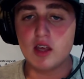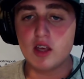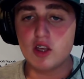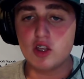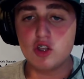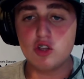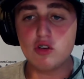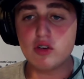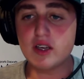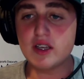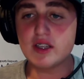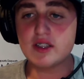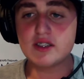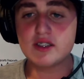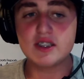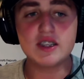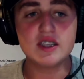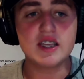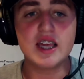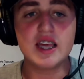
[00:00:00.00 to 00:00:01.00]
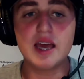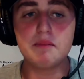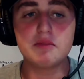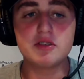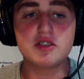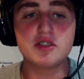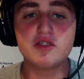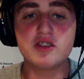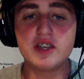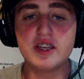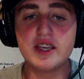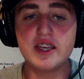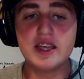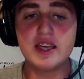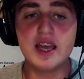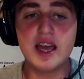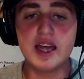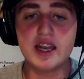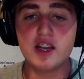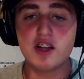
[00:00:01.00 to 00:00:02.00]
You can see the chemistry
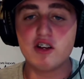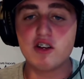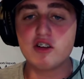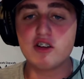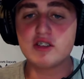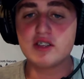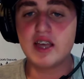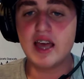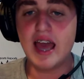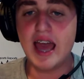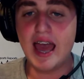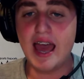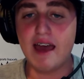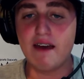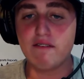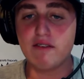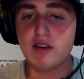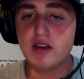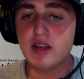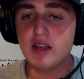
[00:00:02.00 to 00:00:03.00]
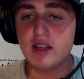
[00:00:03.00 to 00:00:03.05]
he and Hurts have.